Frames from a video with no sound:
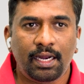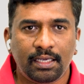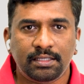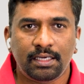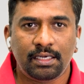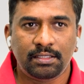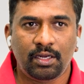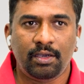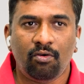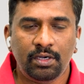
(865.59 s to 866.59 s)
and external
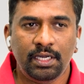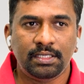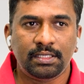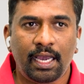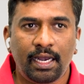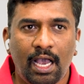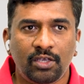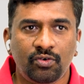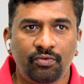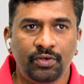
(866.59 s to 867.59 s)
stakeholders, and
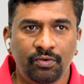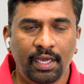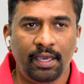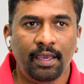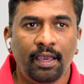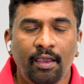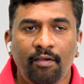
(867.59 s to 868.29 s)
as of today,